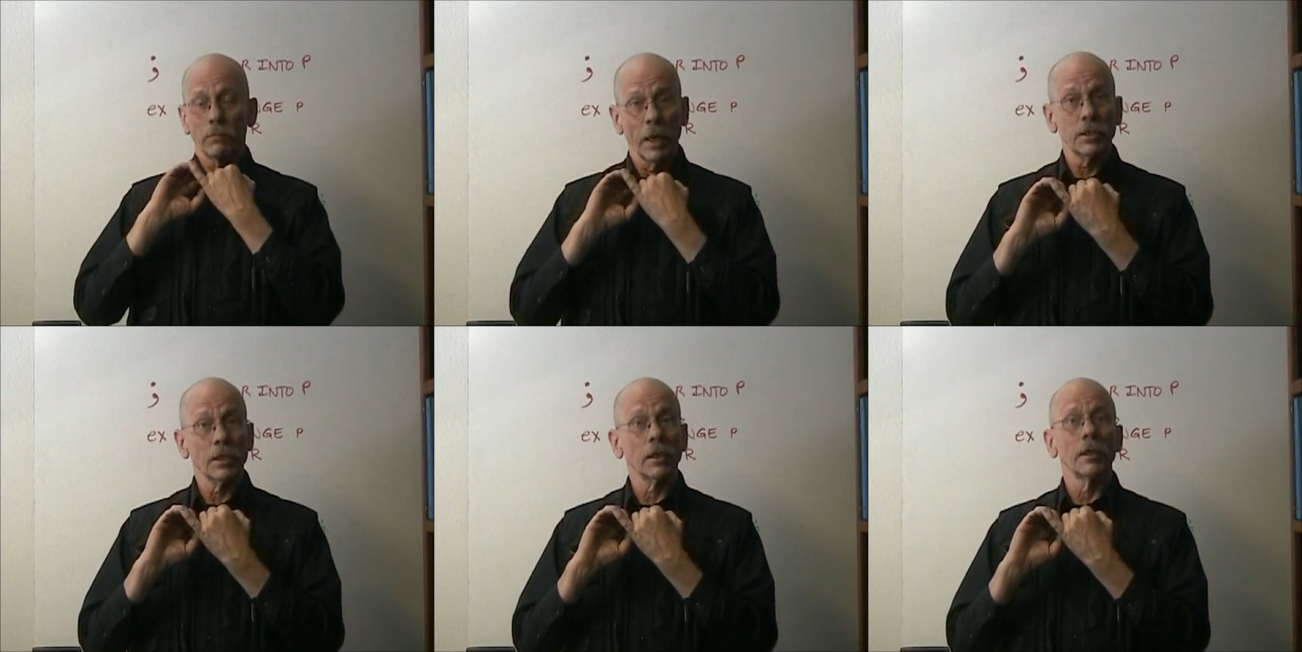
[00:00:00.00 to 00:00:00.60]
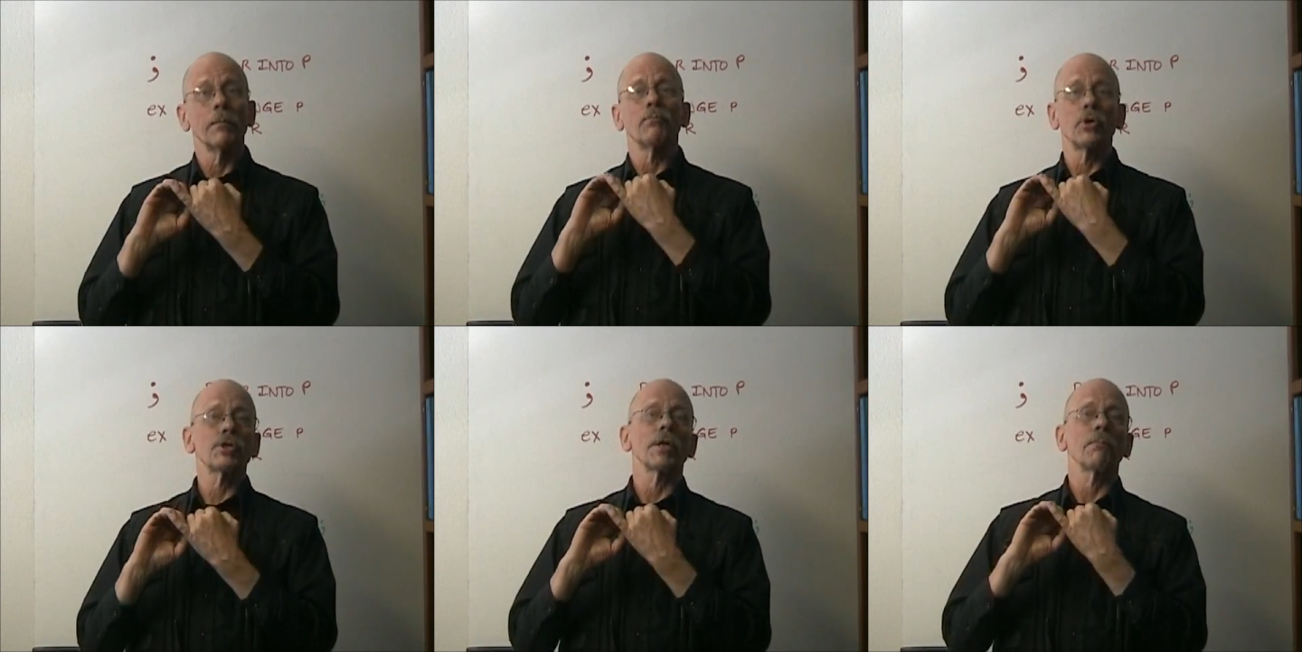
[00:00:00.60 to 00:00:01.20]
basically
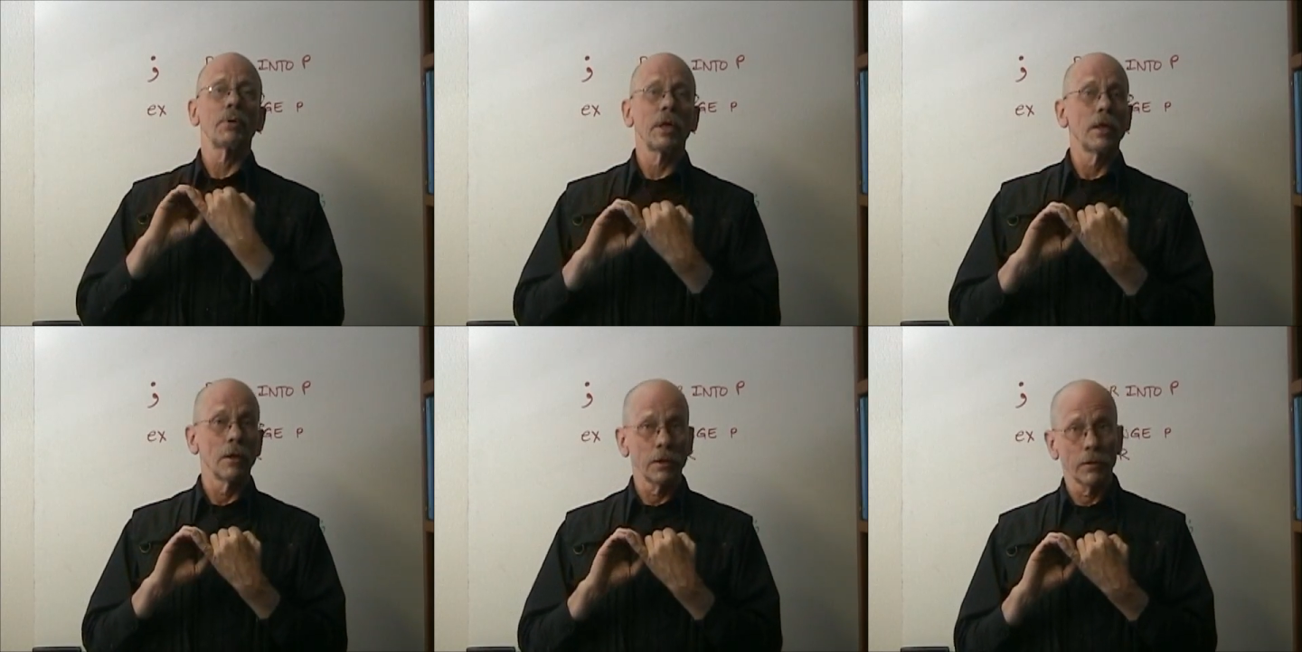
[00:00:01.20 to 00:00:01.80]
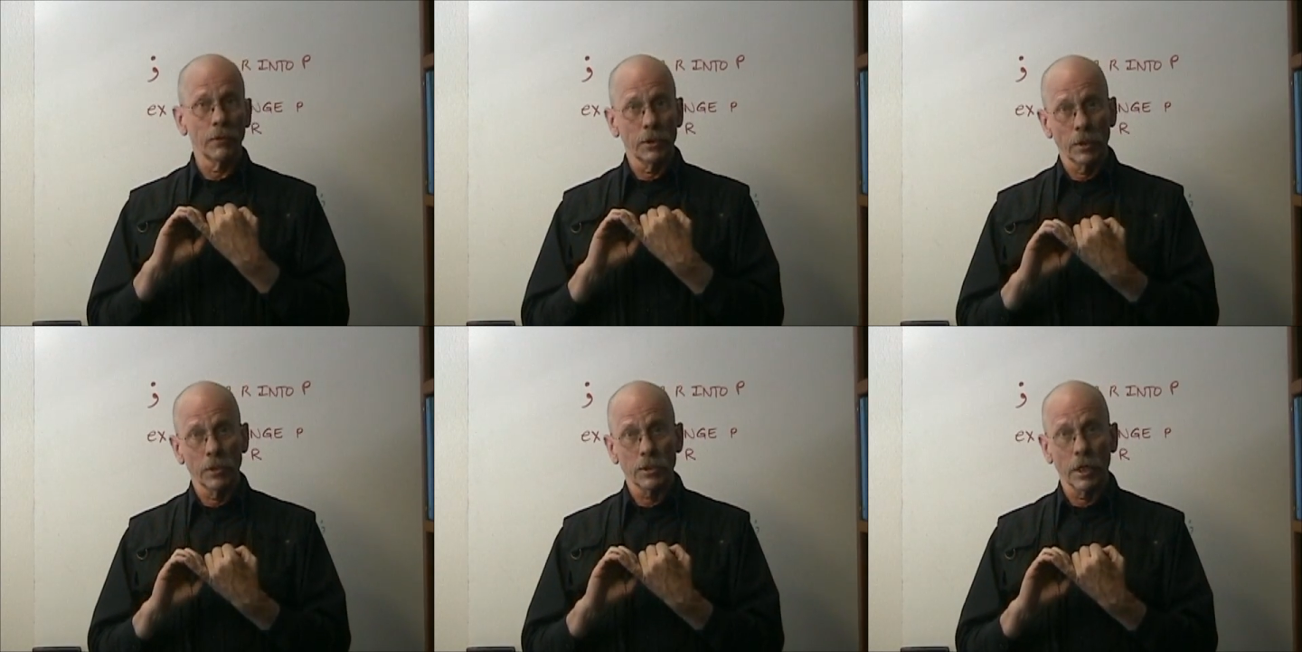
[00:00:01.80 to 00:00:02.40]
pushing P onto the
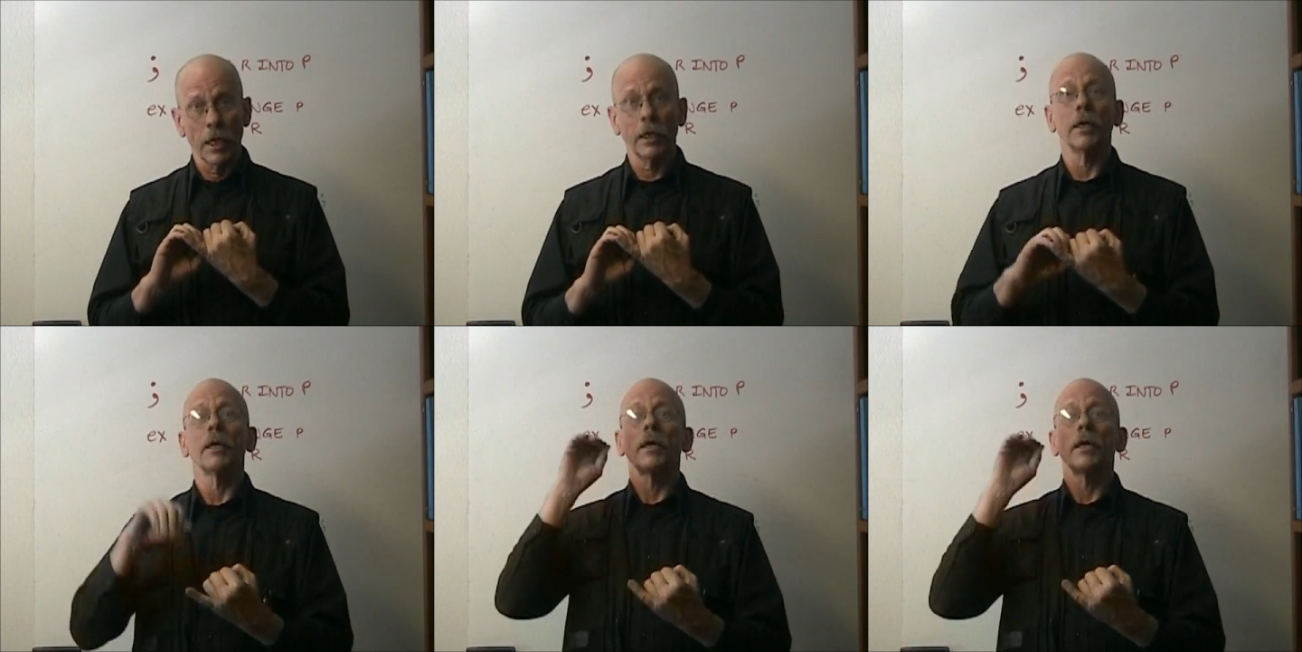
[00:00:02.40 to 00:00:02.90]
return stack